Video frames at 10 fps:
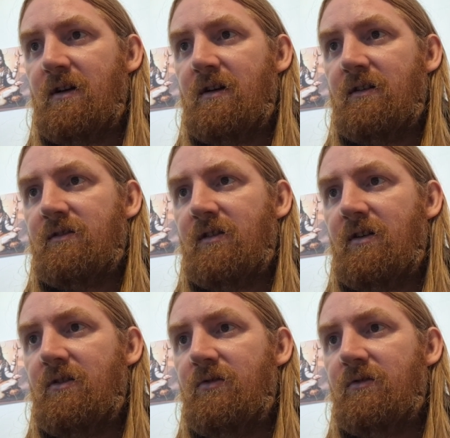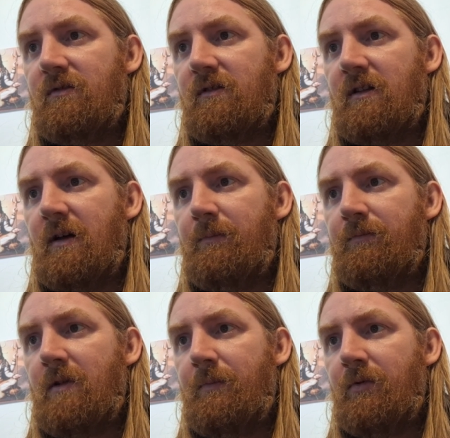So
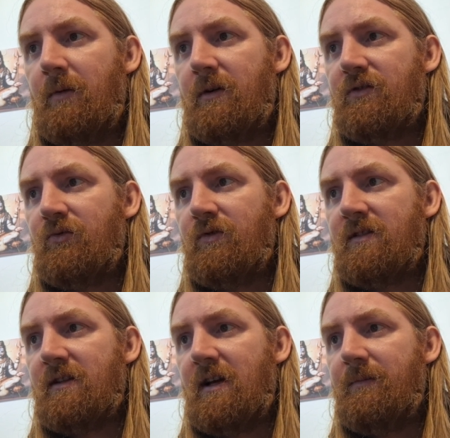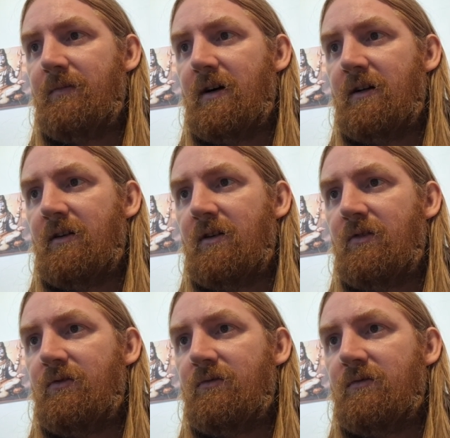they're pretty much all the same. I don't
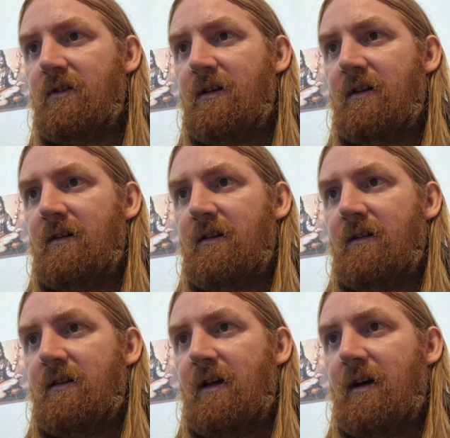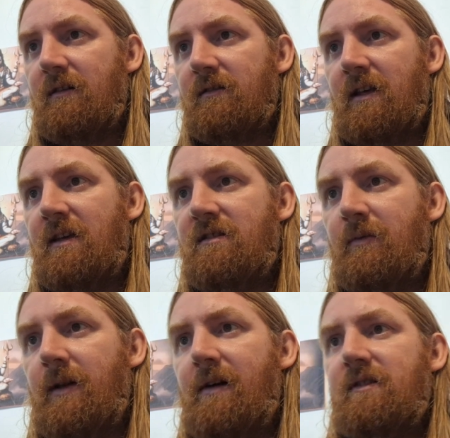know. Yeah, key
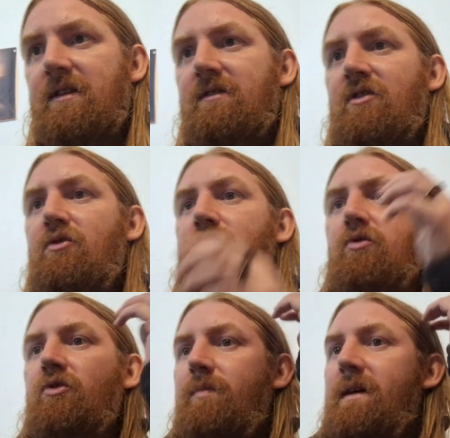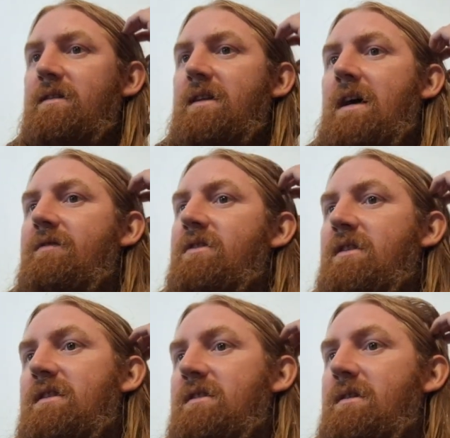similarities. No broad-based
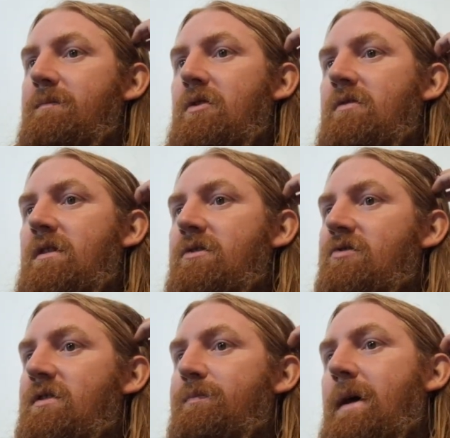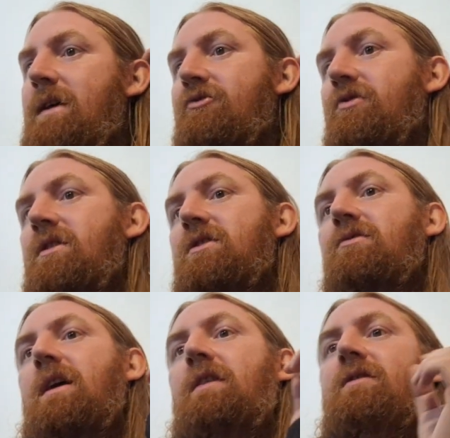advertising. Both countries ban
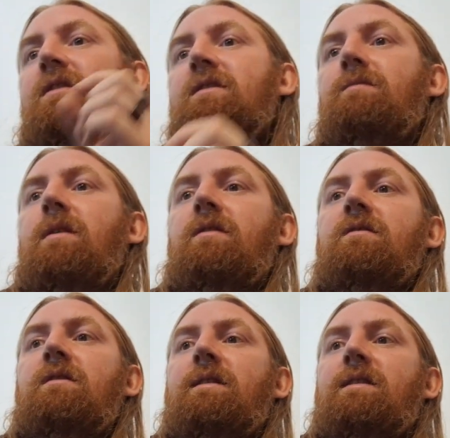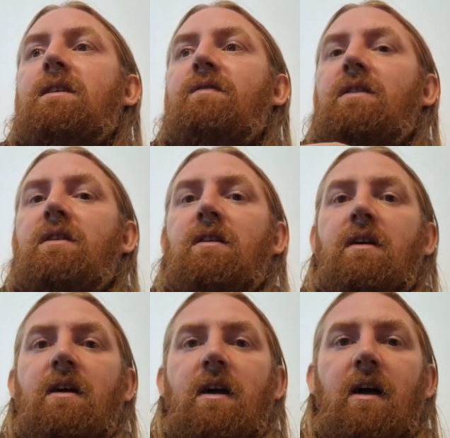traditional advertising methods like TV
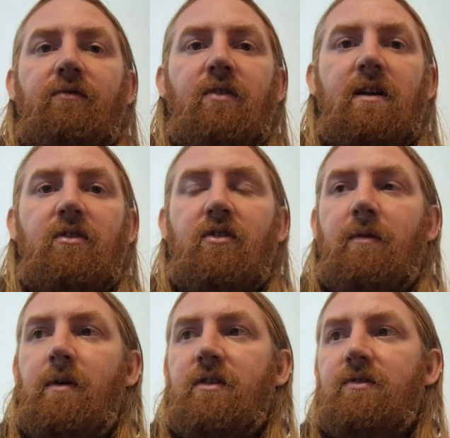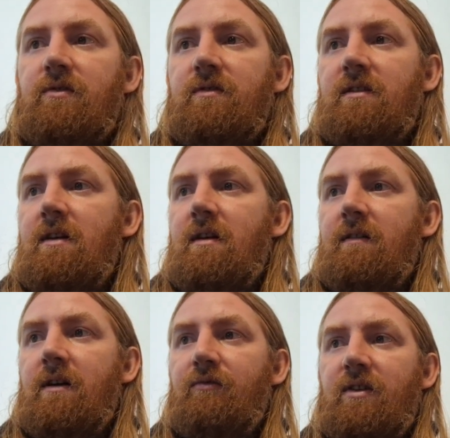and radio commercials
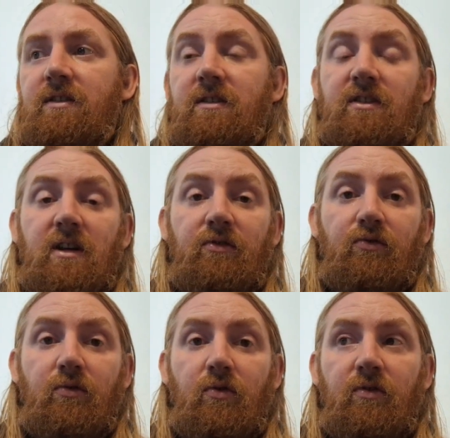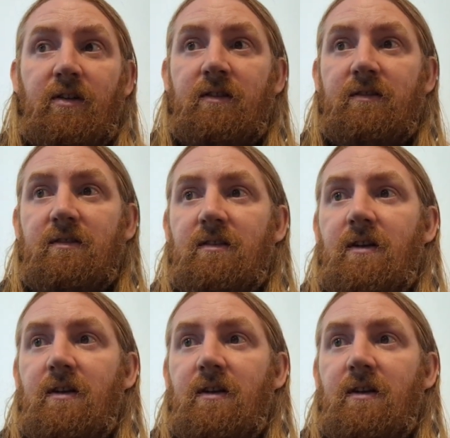that reach a general audience.